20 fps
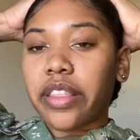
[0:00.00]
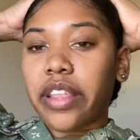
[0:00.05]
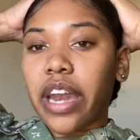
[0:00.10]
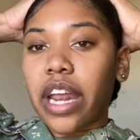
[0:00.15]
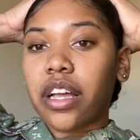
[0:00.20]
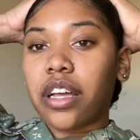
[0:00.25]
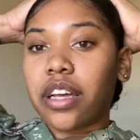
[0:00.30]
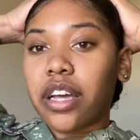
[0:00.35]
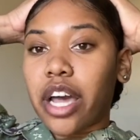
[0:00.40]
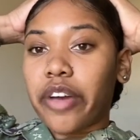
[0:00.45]
that i
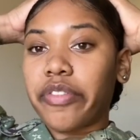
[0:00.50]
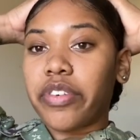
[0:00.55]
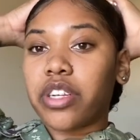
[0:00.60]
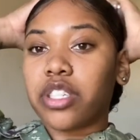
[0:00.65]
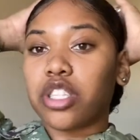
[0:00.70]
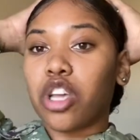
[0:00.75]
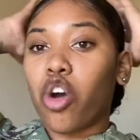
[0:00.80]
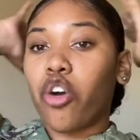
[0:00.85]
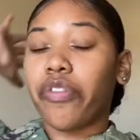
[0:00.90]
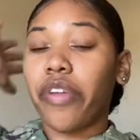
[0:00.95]
could cover
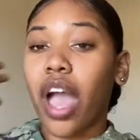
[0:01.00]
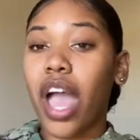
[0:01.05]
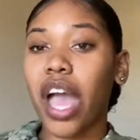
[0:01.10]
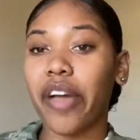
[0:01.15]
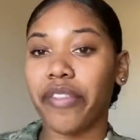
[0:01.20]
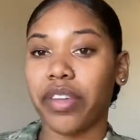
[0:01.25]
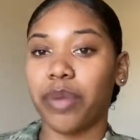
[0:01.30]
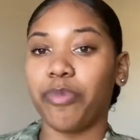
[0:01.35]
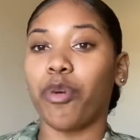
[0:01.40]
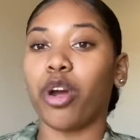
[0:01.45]
so if y'all
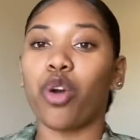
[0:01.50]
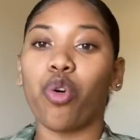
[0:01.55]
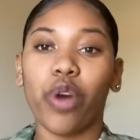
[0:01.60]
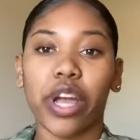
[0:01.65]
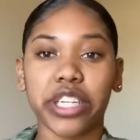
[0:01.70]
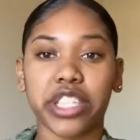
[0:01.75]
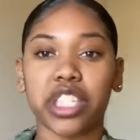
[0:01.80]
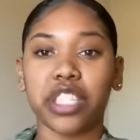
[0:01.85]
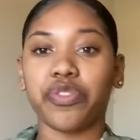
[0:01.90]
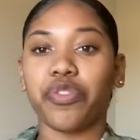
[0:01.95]
have any more
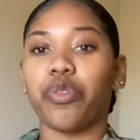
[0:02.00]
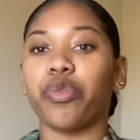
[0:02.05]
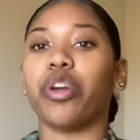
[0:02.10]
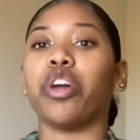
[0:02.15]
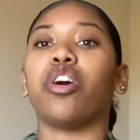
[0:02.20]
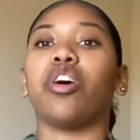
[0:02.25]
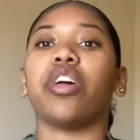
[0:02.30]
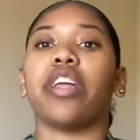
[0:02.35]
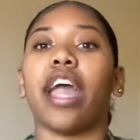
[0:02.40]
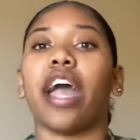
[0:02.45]
questions for
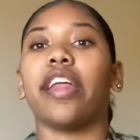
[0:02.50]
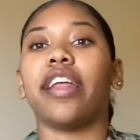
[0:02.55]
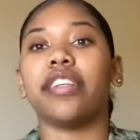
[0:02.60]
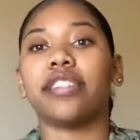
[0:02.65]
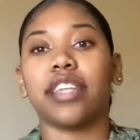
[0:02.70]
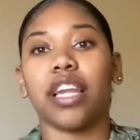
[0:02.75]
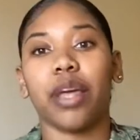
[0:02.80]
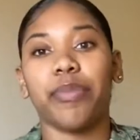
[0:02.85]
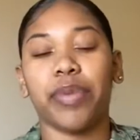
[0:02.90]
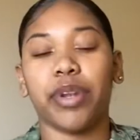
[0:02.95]
real y'all need
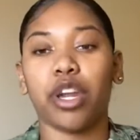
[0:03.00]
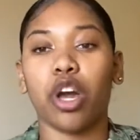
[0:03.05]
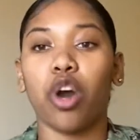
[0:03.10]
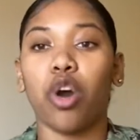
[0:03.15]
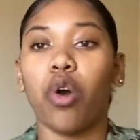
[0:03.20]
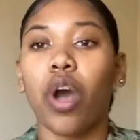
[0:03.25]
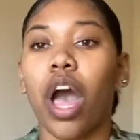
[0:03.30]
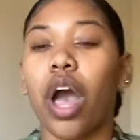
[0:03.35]
to let me know i